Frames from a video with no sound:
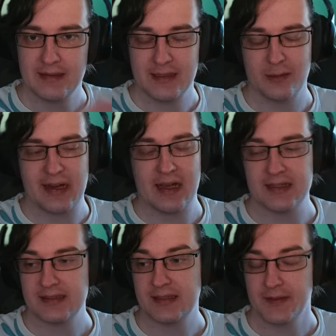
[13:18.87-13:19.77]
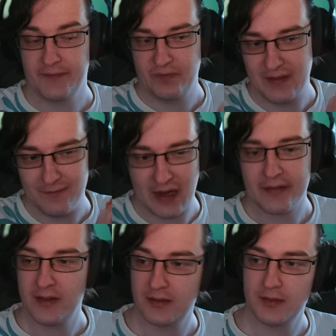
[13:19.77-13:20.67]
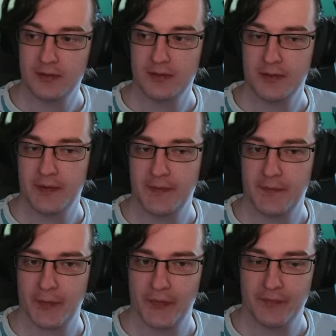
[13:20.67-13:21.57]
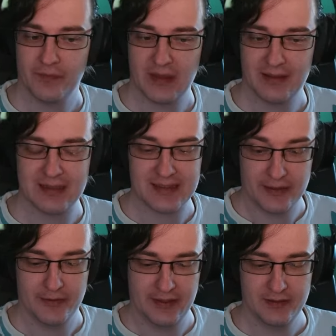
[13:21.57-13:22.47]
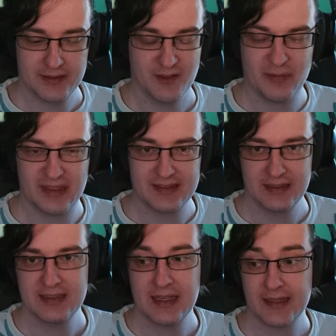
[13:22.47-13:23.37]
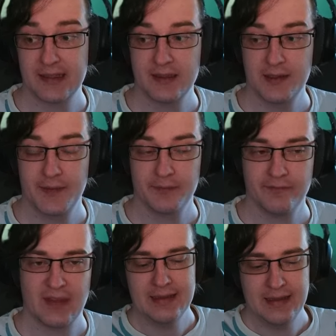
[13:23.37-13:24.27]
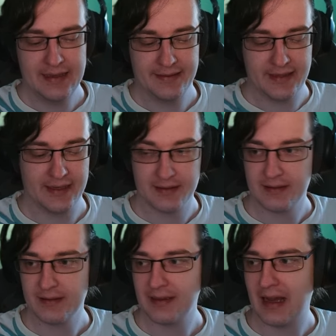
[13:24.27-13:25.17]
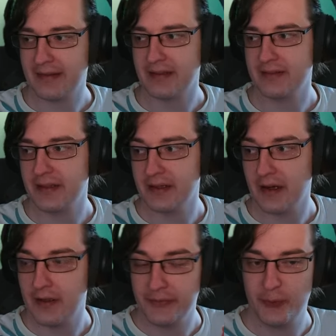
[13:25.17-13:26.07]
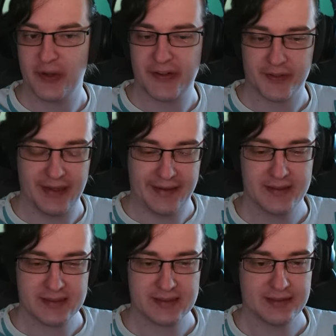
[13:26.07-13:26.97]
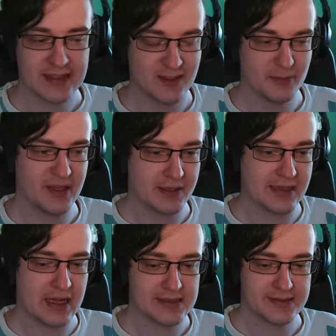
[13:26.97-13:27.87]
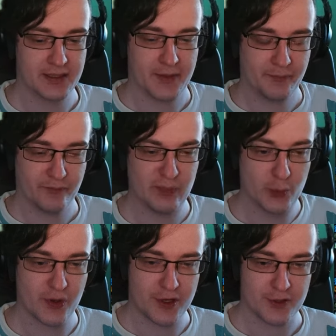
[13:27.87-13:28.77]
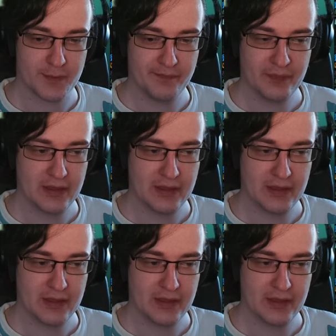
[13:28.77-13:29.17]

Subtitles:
they will cast Wild Growth, that's AoE heal, Swiftment is single target heal, and then until their duration ends, they will be casting Nourish.